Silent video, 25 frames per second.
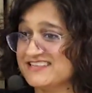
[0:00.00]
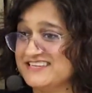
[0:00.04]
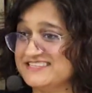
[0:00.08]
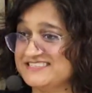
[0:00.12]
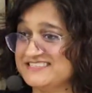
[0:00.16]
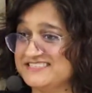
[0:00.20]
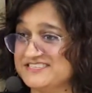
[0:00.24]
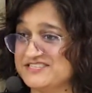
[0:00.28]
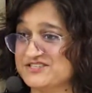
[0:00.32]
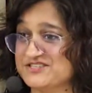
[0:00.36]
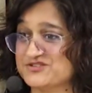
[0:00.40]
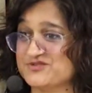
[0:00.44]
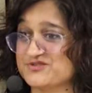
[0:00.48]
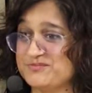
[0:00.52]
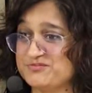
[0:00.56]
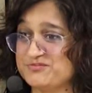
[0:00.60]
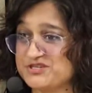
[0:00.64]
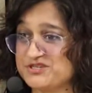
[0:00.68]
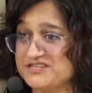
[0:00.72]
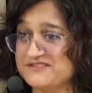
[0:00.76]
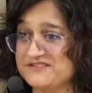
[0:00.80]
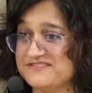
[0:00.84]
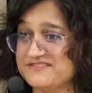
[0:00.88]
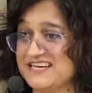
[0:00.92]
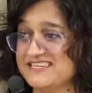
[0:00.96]
description
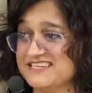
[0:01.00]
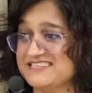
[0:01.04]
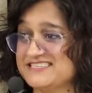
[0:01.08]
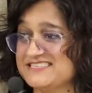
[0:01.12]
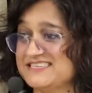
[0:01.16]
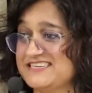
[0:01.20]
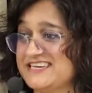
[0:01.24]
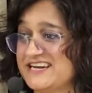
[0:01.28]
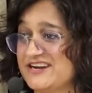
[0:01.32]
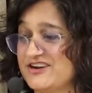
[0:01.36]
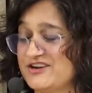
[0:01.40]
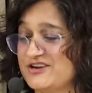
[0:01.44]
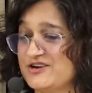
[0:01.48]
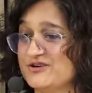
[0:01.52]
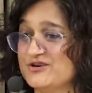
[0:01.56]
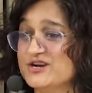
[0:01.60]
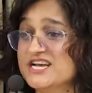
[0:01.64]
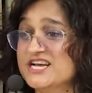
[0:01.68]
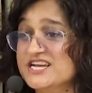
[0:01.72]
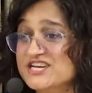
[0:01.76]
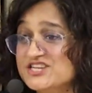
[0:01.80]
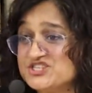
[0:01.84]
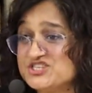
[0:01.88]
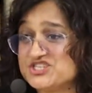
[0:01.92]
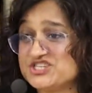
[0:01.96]
of that scenario,
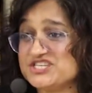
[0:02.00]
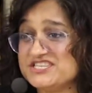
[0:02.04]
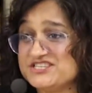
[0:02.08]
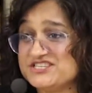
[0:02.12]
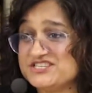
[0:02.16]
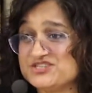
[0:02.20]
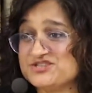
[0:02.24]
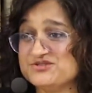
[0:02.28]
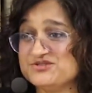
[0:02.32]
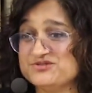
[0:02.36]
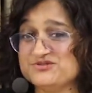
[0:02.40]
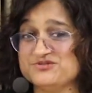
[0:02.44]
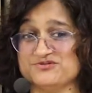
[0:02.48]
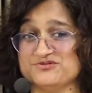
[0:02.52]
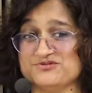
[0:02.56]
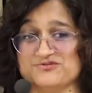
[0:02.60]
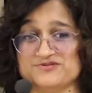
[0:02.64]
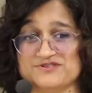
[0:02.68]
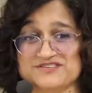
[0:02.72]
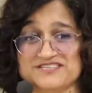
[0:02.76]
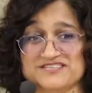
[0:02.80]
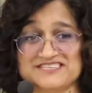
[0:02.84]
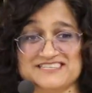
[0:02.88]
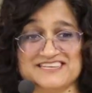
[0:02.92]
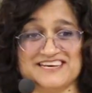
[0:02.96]
she too would
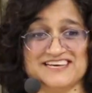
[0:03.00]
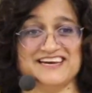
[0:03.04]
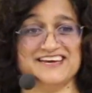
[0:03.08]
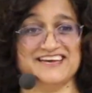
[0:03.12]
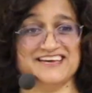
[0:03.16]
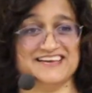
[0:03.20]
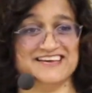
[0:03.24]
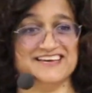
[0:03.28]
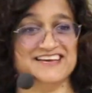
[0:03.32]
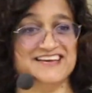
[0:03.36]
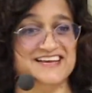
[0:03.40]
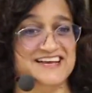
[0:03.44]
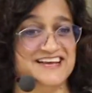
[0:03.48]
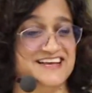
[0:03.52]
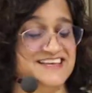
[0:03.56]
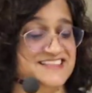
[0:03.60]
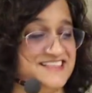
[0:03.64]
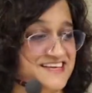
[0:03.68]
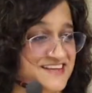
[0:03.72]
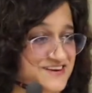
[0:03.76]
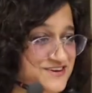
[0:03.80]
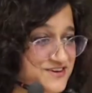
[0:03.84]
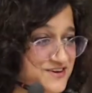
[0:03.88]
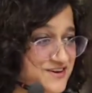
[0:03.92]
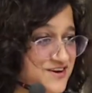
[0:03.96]
say that
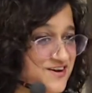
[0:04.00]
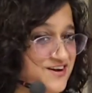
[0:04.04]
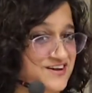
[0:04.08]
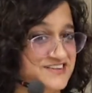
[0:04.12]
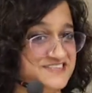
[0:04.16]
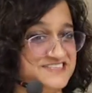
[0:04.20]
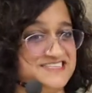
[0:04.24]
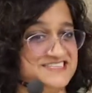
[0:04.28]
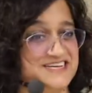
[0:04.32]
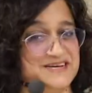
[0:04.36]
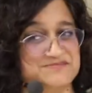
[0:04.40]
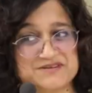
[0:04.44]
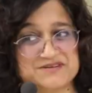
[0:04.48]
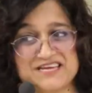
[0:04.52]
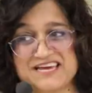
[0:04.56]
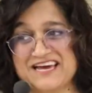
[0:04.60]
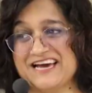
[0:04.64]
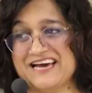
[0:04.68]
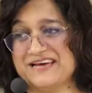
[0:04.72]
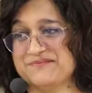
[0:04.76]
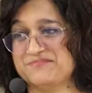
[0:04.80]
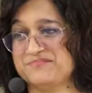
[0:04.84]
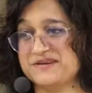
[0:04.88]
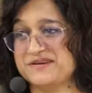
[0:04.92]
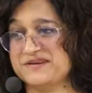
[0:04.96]
her concept cat
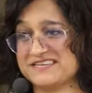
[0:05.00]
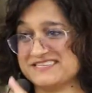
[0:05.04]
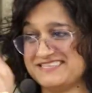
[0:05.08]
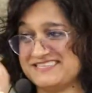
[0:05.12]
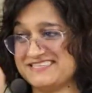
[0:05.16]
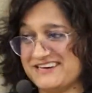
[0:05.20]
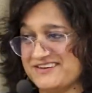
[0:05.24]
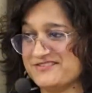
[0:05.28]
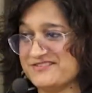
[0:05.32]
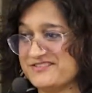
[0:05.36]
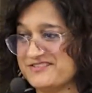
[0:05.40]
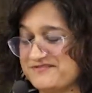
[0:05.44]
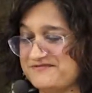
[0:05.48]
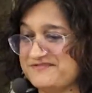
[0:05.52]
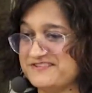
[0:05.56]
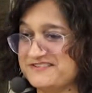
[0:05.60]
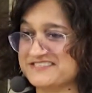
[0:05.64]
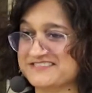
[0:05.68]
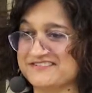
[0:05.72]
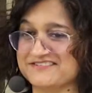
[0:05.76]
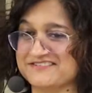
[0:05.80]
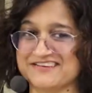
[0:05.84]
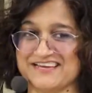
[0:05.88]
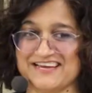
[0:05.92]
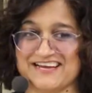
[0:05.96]
picks out the physical
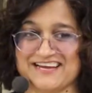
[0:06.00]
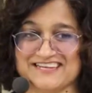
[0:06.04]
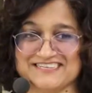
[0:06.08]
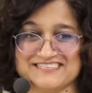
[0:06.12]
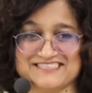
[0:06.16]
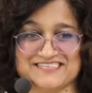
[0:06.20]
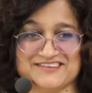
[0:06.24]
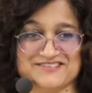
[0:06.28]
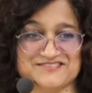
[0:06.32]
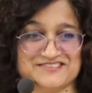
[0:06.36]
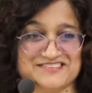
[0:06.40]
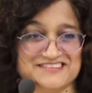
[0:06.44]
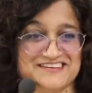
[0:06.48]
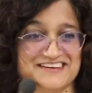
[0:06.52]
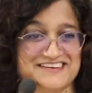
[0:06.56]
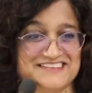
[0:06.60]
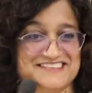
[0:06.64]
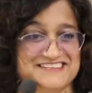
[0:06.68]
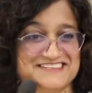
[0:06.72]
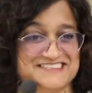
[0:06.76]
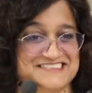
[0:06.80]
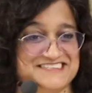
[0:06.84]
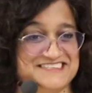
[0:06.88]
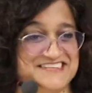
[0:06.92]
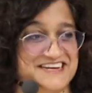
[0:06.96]
cats outside the
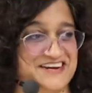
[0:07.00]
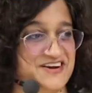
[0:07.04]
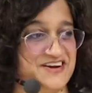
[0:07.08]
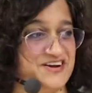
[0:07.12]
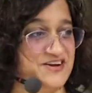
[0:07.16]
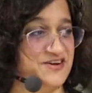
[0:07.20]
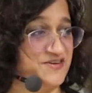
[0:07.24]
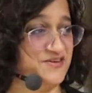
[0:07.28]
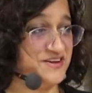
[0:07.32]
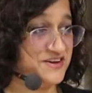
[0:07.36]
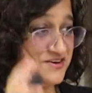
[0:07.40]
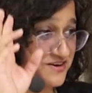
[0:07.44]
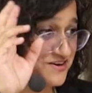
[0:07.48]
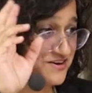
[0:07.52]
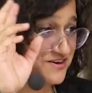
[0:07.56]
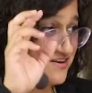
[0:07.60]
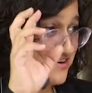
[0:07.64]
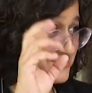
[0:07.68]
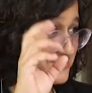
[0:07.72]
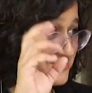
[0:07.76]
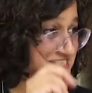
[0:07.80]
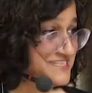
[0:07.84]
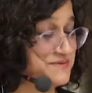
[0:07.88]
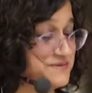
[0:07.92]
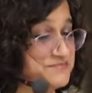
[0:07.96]
scenario, and her
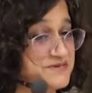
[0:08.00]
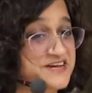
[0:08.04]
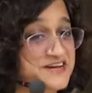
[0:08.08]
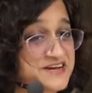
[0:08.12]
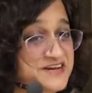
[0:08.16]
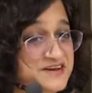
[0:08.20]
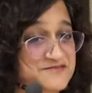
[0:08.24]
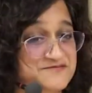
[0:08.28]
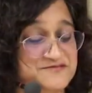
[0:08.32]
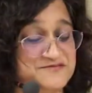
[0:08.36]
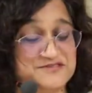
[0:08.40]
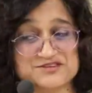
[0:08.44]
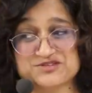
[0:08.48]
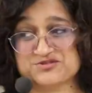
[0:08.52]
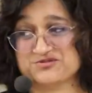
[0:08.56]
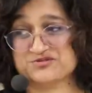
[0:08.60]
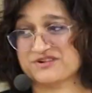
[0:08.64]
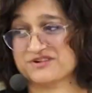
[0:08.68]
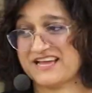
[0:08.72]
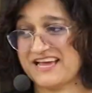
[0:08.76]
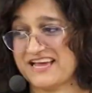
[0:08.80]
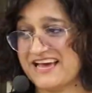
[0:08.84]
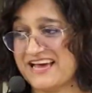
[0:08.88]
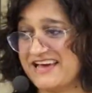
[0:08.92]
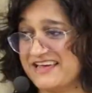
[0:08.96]
concept virtual
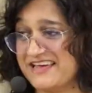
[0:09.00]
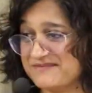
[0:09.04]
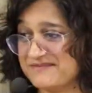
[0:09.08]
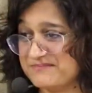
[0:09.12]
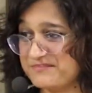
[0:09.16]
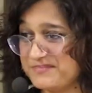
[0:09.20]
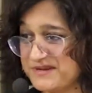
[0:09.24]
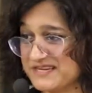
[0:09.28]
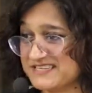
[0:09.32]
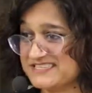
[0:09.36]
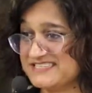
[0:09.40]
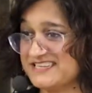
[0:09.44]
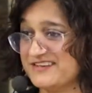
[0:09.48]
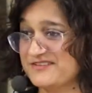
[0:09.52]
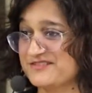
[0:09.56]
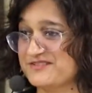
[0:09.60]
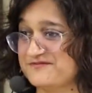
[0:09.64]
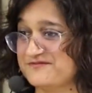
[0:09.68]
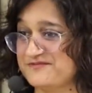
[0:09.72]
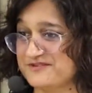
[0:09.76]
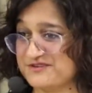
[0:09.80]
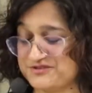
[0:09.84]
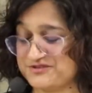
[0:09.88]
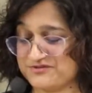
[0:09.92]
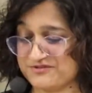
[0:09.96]
cat picks out the
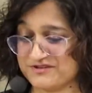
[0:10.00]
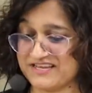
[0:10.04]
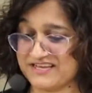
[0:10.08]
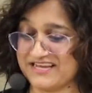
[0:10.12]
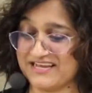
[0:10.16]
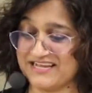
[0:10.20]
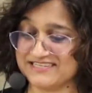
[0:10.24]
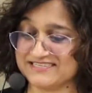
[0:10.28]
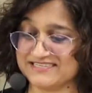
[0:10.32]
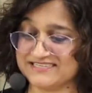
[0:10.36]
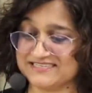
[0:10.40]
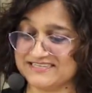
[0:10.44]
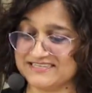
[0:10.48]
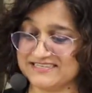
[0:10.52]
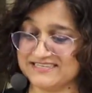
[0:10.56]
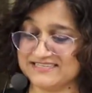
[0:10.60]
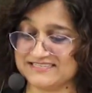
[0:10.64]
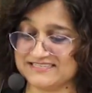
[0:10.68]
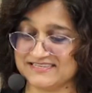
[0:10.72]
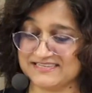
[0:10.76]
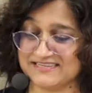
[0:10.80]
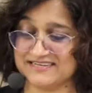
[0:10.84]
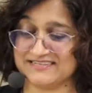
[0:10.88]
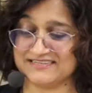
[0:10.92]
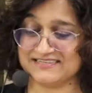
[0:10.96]
virtual cats
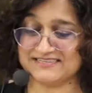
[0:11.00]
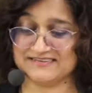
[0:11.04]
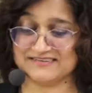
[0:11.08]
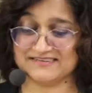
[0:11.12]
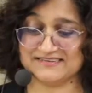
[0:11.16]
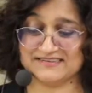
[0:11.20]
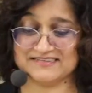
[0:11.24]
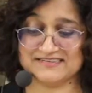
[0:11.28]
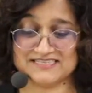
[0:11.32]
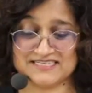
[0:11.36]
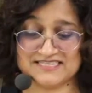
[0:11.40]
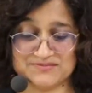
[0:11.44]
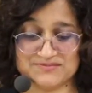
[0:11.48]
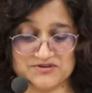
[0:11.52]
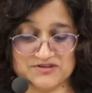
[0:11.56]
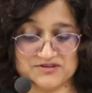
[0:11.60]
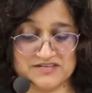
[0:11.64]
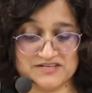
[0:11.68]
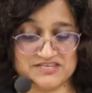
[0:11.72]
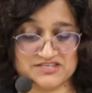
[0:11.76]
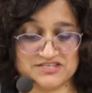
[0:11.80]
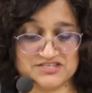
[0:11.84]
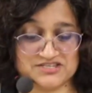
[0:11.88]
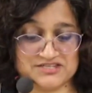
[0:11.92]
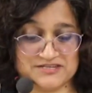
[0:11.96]
inside the
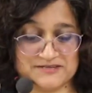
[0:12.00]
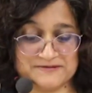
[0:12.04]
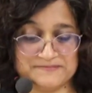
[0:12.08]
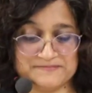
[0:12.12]
simulation.